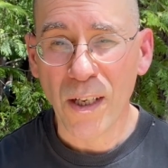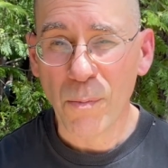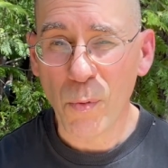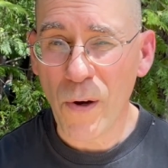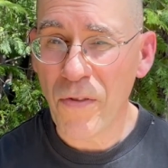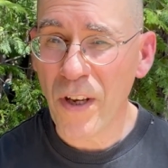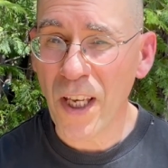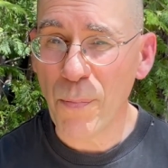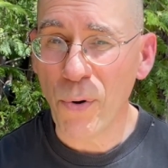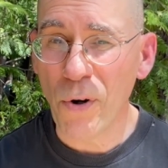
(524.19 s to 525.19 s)
One thing
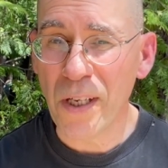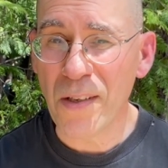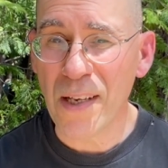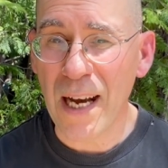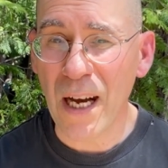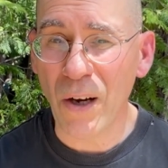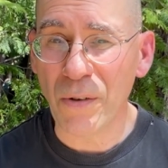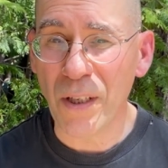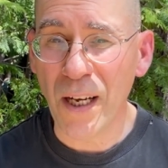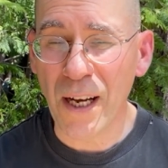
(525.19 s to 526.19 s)
he points out
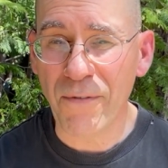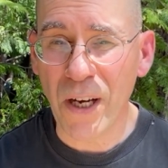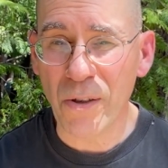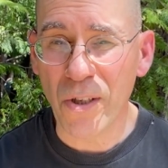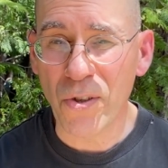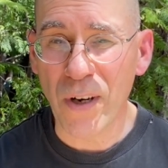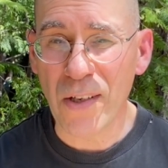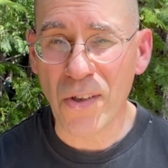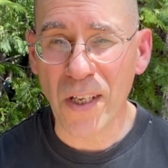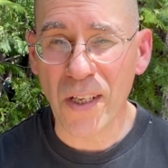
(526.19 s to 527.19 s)
I found
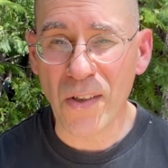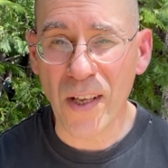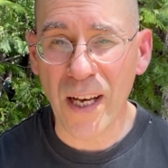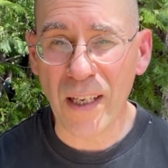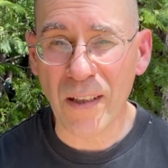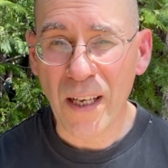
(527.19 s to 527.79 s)
interesting is that